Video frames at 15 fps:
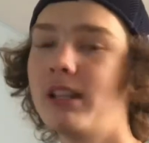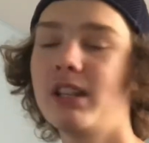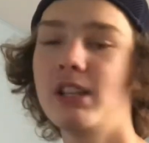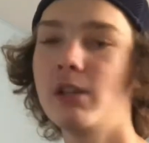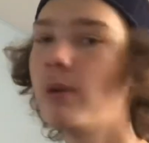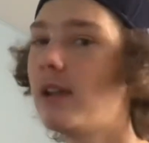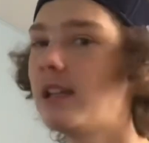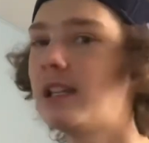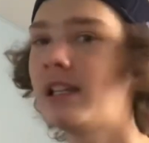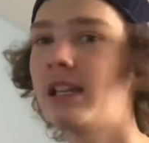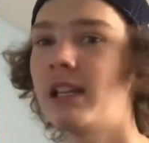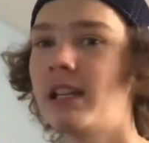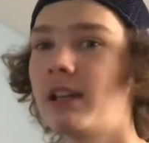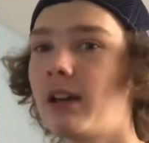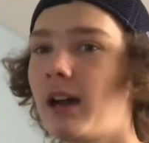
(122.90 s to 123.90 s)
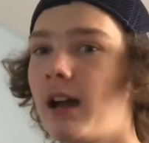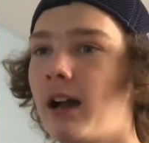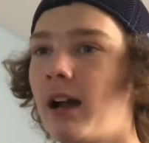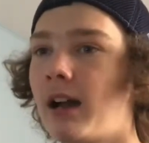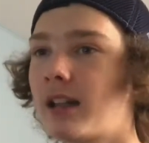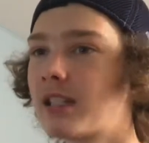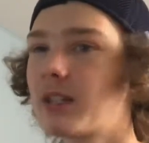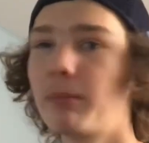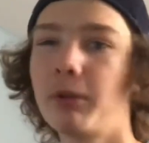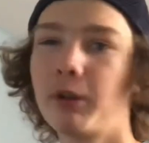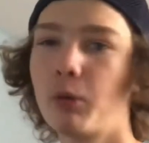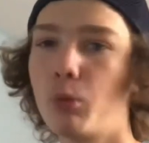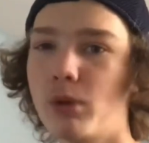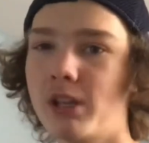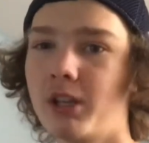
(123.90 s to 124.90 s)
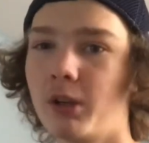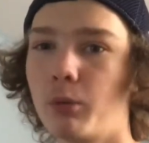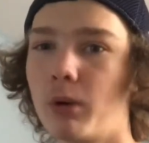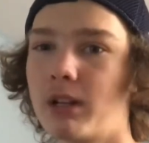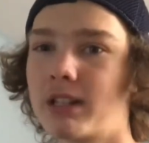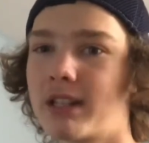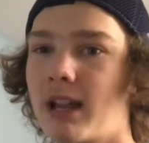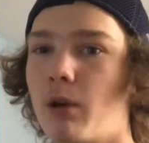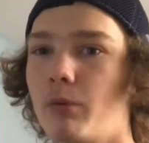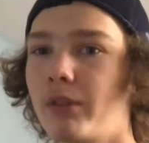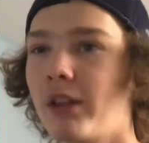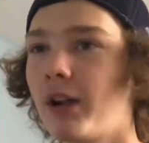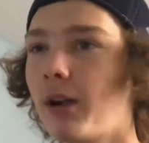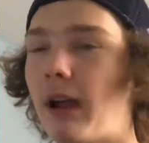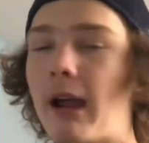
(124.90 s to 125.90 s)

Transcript: the U18, some of the weaker ones out there,